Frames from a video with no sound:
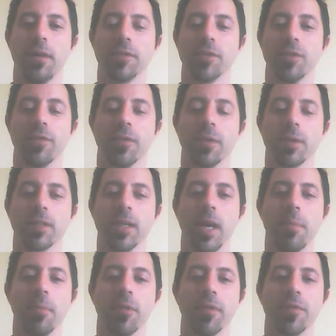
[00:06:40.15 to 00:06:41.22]
So for
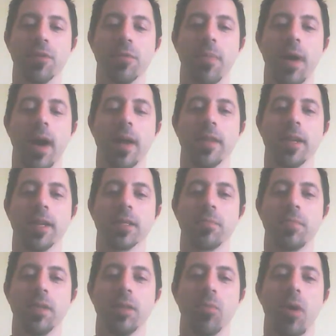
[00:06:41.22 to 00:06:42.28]
example, if you buy the
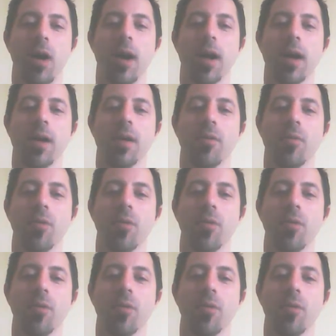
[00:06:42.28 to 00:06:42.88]
SPY